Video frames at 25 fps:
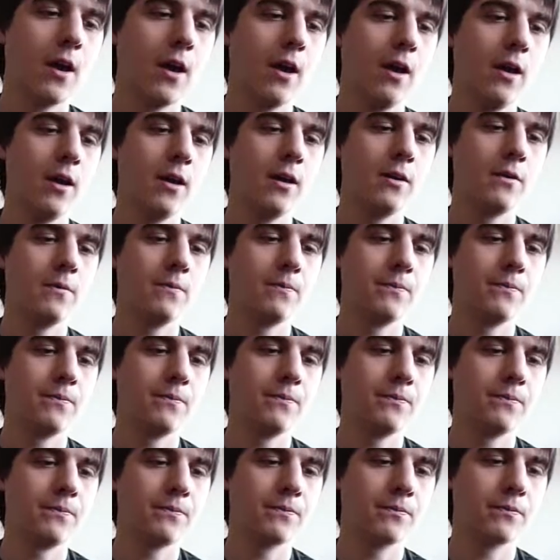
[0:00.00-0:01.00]

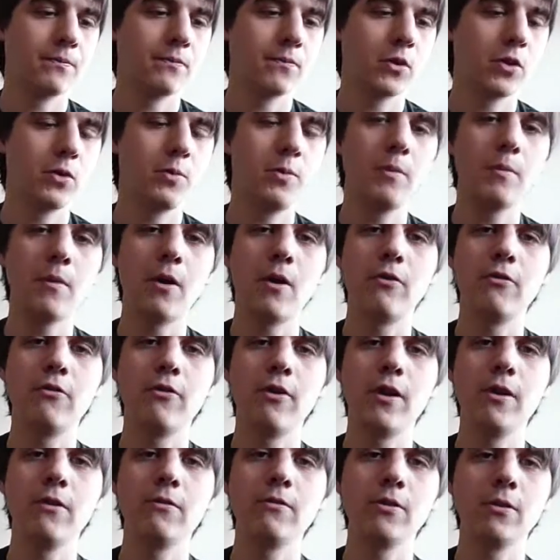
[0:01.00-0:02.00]
Could be my
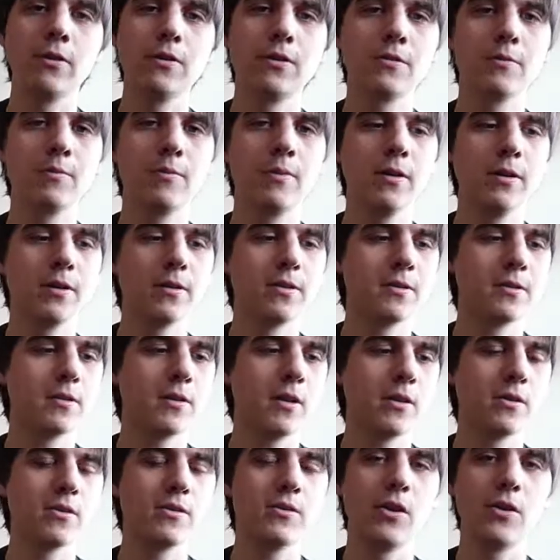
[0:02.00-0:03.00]
favourite, but
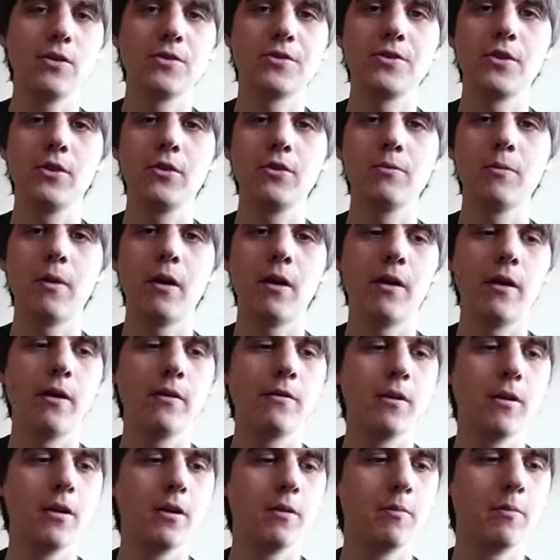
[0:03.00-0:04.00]
it's not sold in my
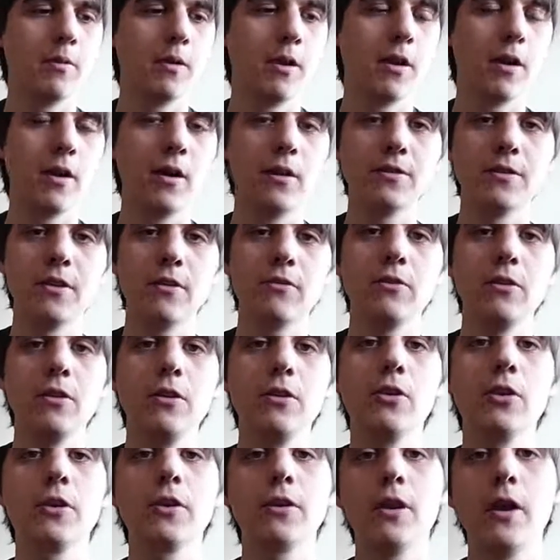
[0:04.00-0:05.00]
area, but I'll definitely
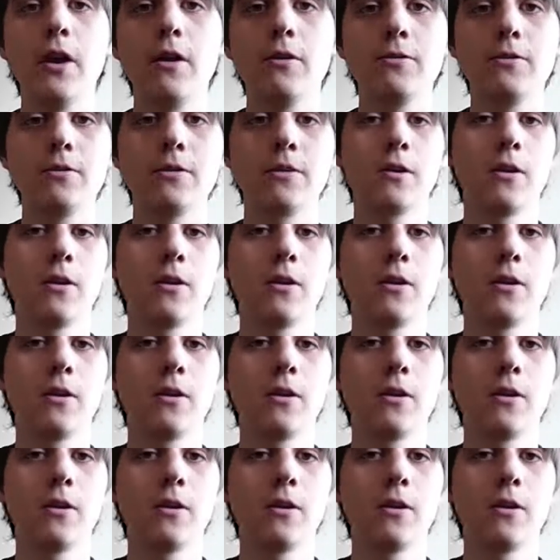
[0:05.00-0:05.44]
look it out.